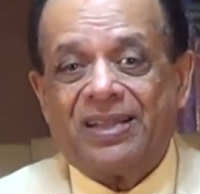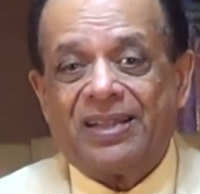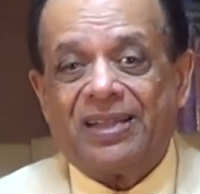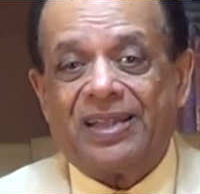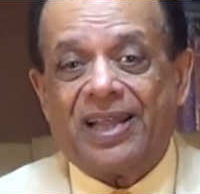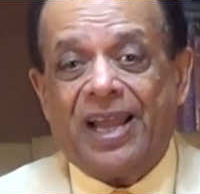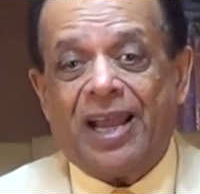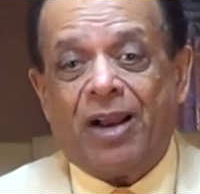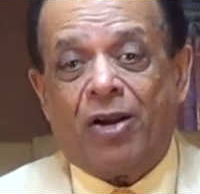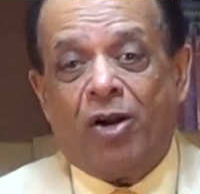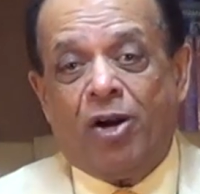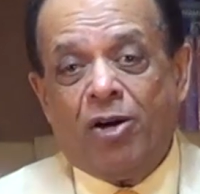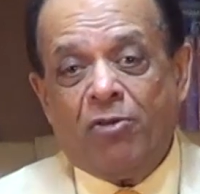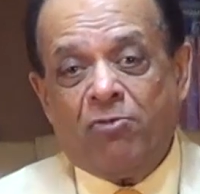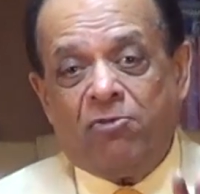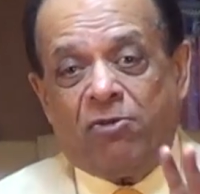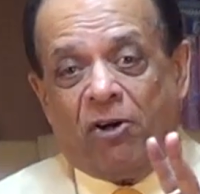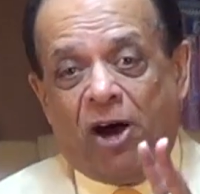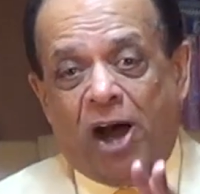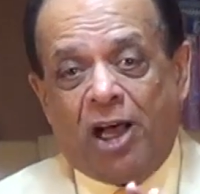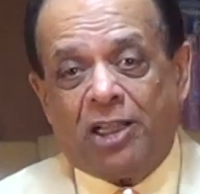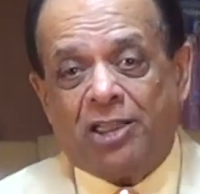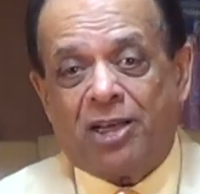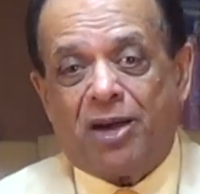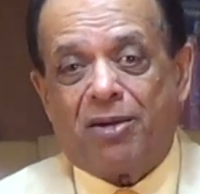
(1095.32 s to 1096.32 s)
their own
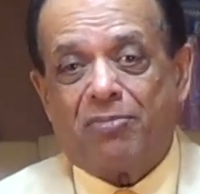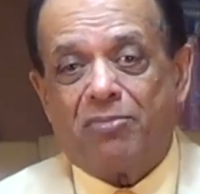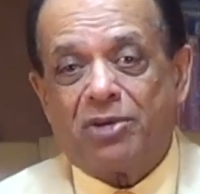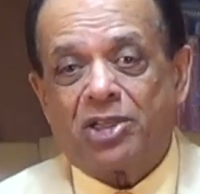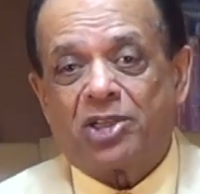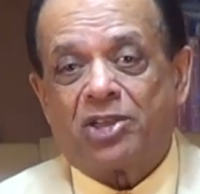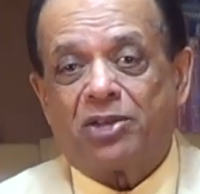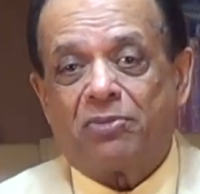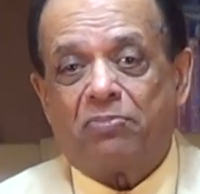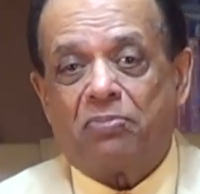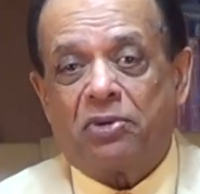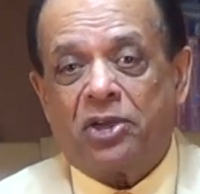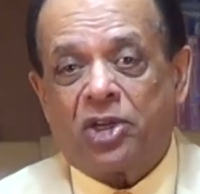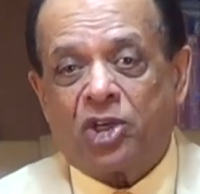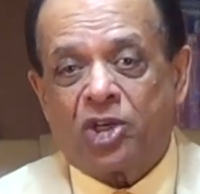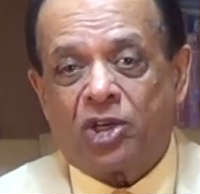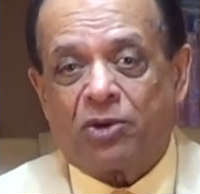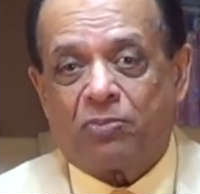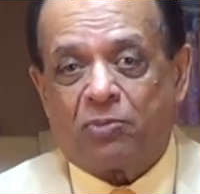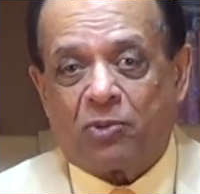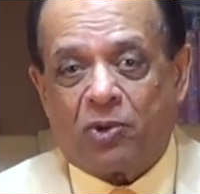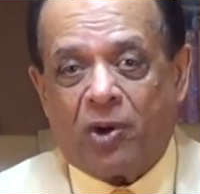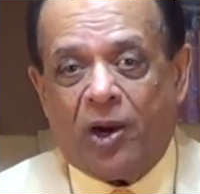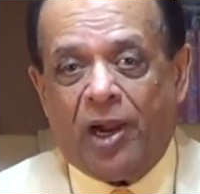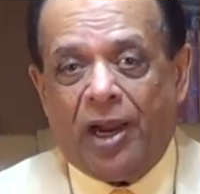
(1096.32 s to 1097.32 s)
father, Mr.
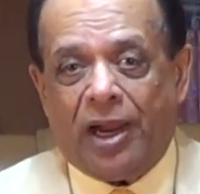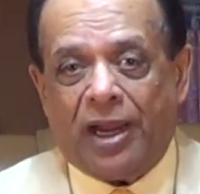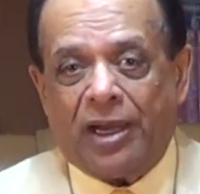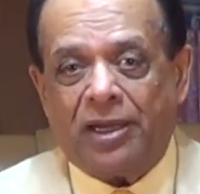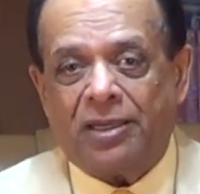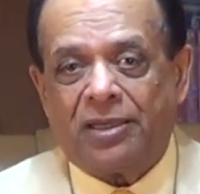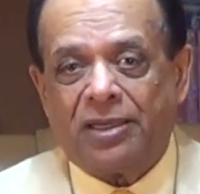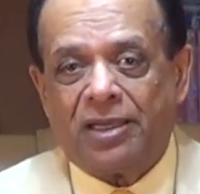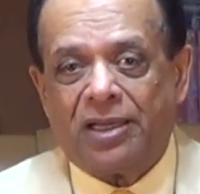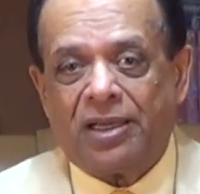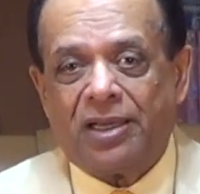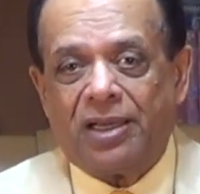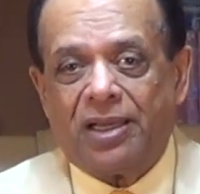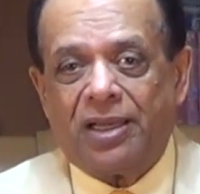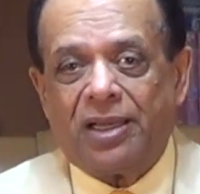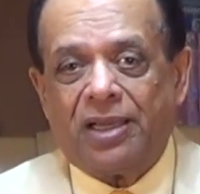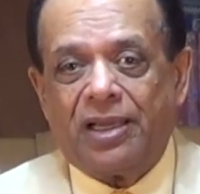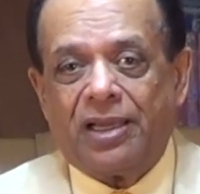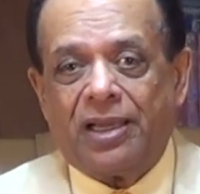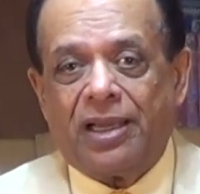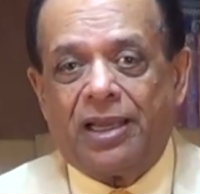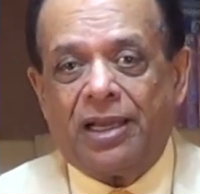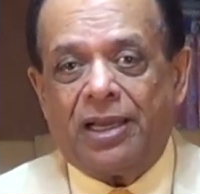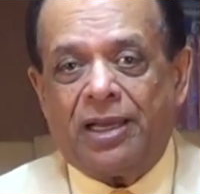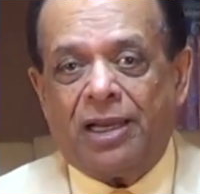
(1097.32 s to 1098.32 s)
Bishop Wright,
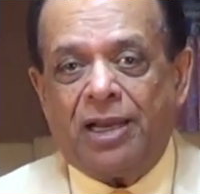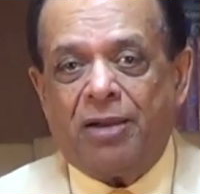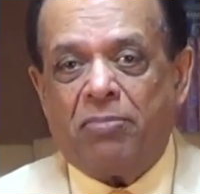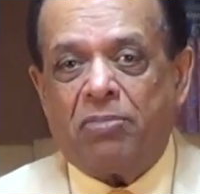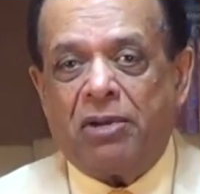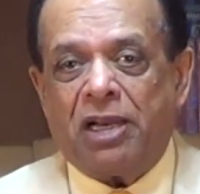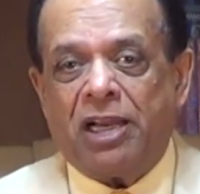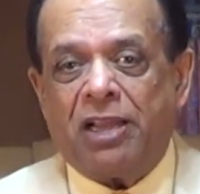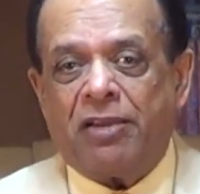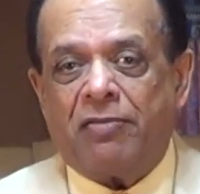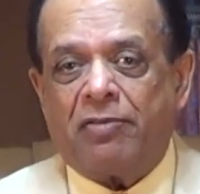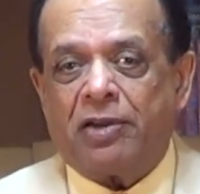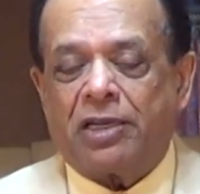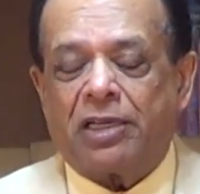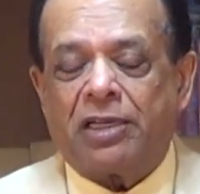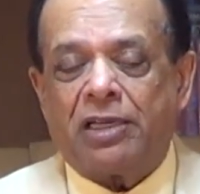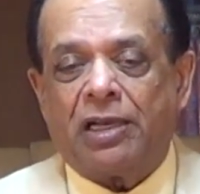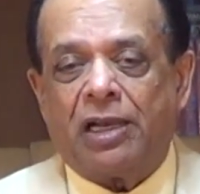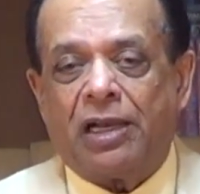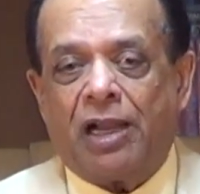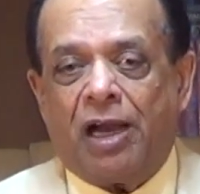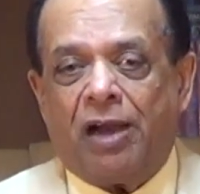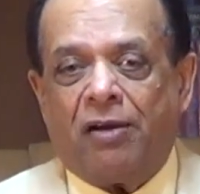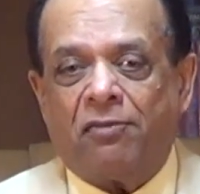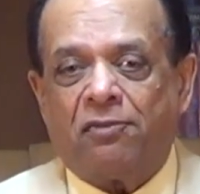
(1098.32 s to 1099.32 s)
he didn't believe it.
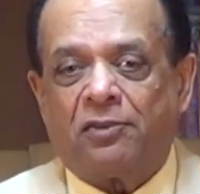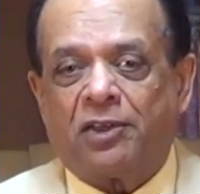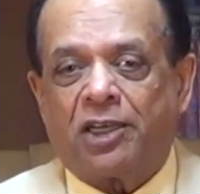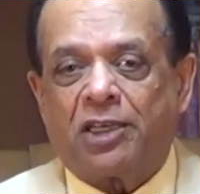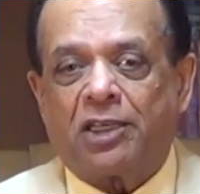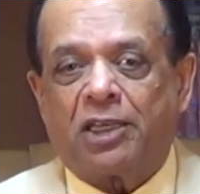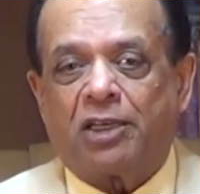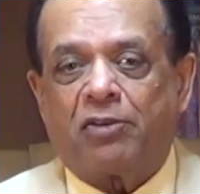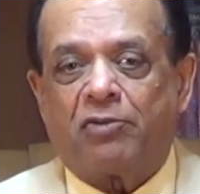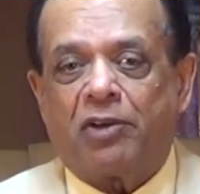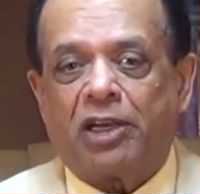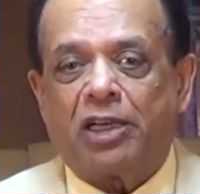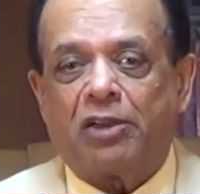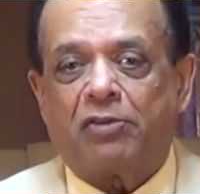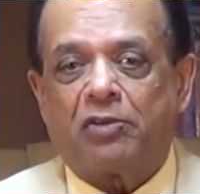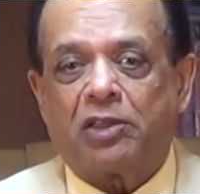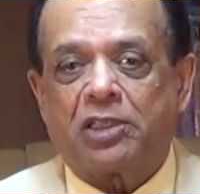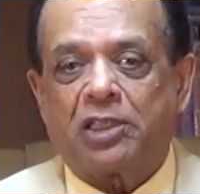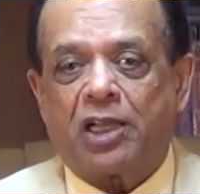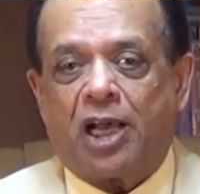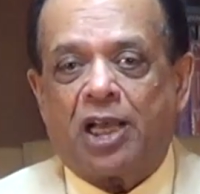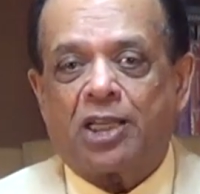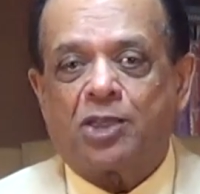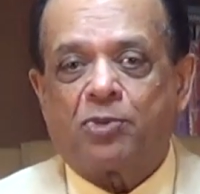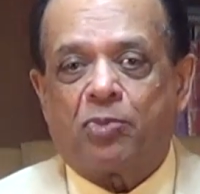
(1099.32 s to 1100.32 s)
He laughed at it when he
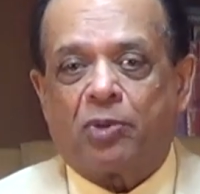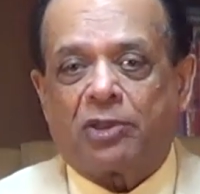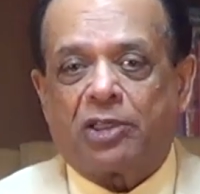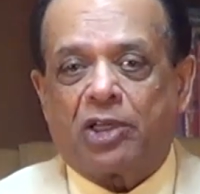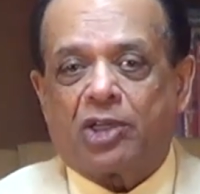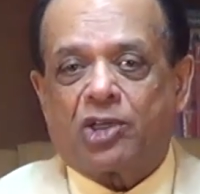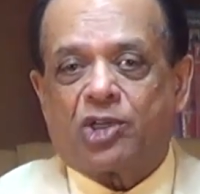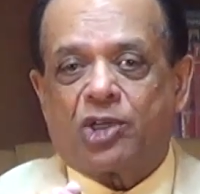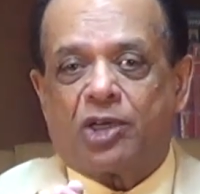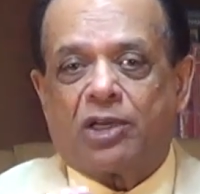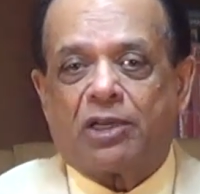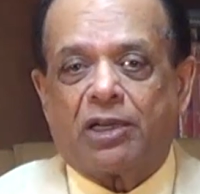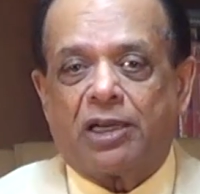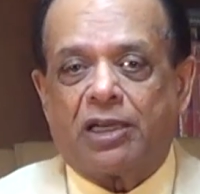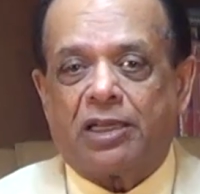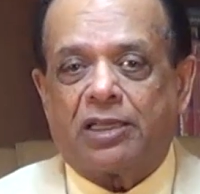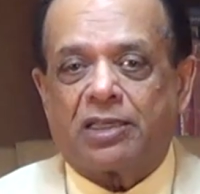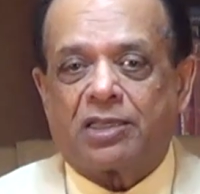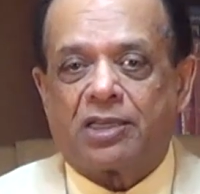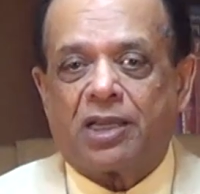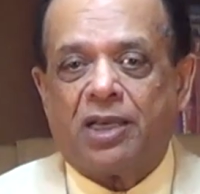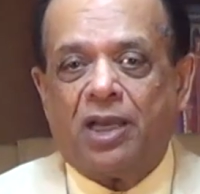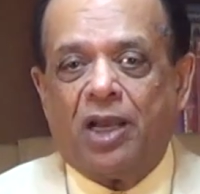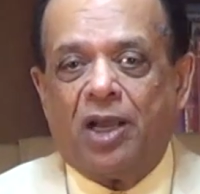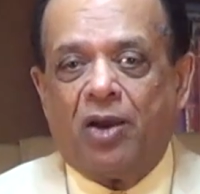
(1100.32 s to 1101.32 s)
was asked by the
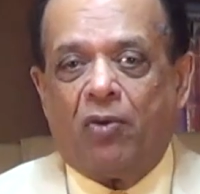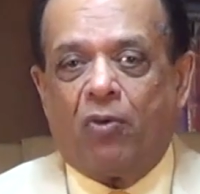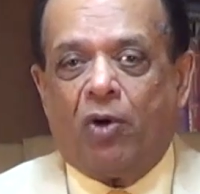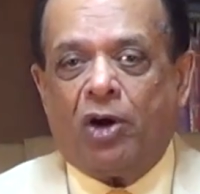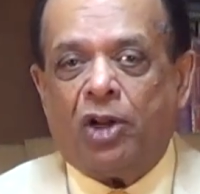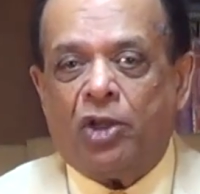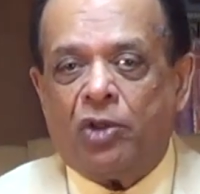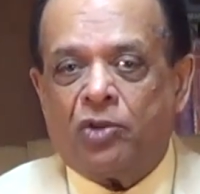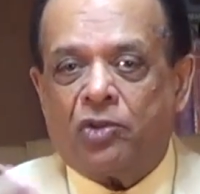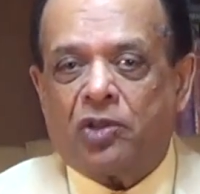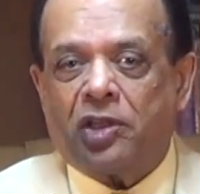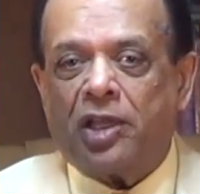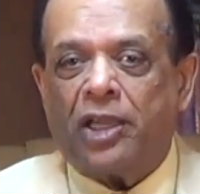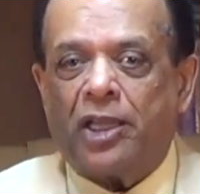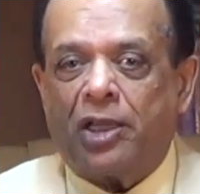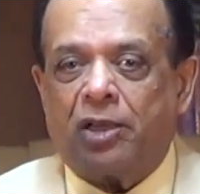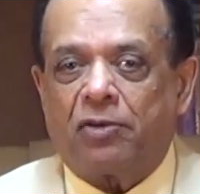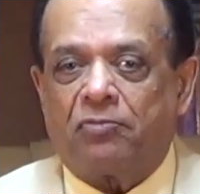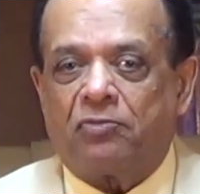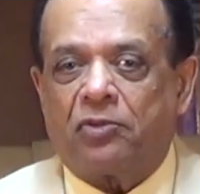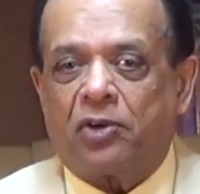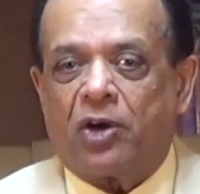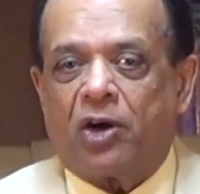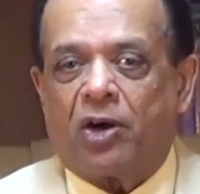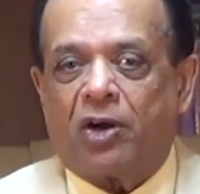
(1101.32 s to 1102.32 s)
journalist, what do you think
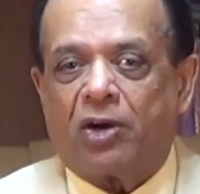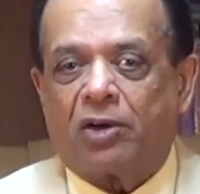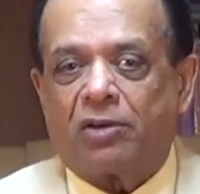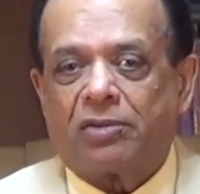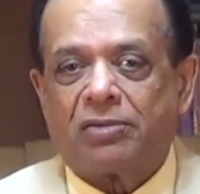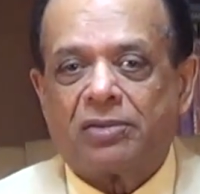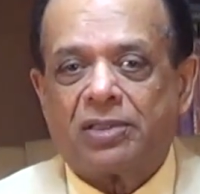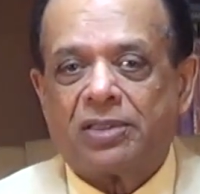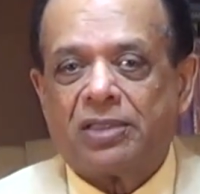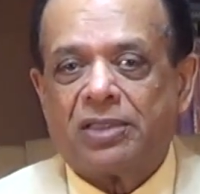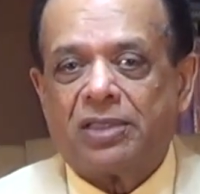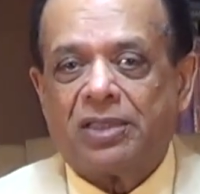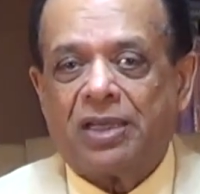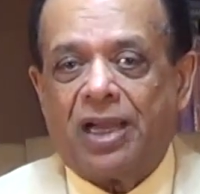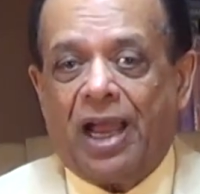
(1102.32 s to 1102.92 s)
of your...